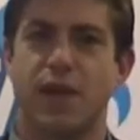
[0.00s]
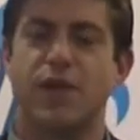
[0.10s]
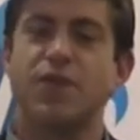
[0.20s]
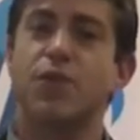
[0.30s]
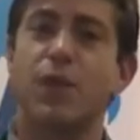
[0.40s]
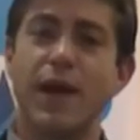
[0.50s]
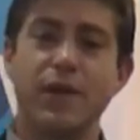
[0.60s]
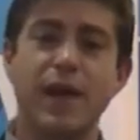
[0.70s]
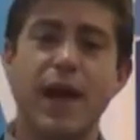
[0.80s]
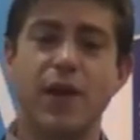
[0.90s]
to
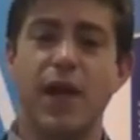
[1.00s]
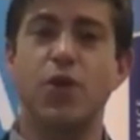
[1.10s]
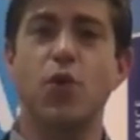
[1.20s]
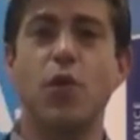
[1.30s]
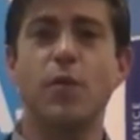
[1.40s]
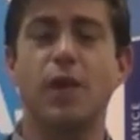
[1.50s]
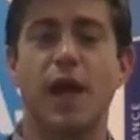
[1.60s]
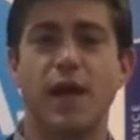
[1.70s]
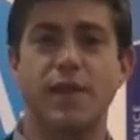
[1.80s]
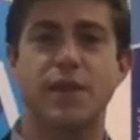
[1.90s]
round out and
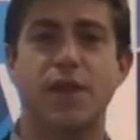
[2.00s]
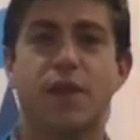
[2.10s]
normalize